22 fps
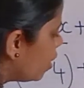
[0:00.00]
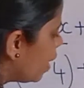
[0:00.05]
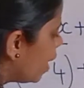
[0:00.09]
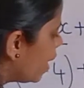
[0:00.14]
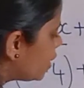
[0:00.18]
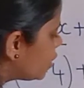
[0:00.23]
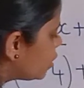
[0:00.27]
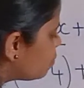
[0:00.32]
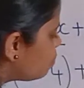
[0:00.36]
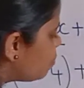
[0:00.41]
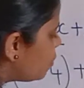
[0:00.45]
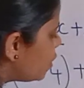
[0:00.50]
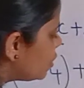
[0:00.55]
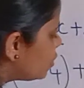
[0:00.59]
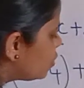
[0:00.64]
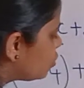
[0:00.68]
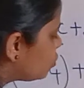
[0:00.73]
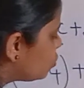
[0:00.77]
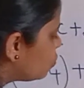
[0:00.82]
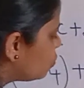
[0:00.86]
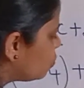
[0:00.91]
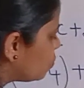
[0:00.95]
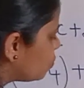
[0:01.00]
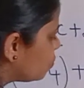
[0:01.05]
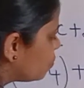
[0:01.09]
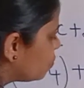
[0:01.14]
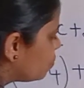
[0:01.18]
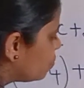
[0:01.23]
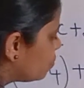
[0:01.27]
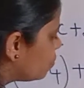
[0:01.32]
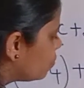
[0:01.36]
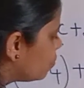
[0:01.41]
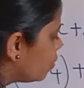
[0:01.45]
x plus
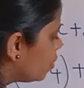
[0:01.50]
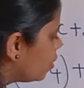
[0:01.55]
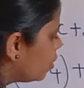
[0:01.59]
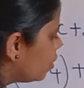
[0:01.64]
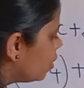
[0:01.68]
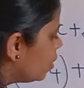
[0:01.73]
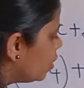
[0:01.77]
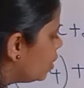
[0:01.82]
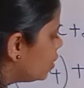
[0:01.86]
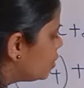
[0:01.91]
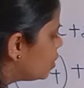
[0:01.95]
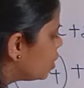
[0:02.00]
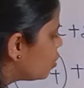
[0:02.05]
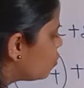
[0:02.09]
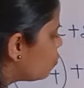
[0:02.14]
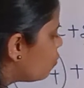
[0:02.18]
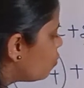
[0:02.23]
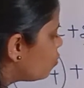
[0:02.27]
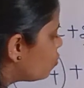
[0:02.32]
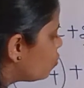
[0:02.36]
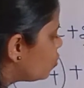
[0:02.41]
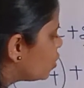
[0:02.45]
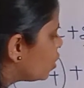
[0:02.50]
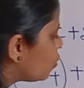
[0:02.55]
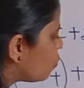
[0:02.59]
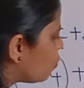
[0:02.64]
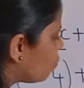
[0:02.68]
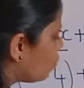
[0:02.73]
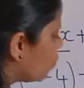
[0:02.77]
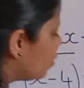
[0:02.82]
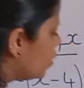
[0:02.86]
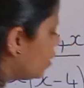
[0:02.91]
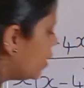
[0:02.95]
2 is equal to 0.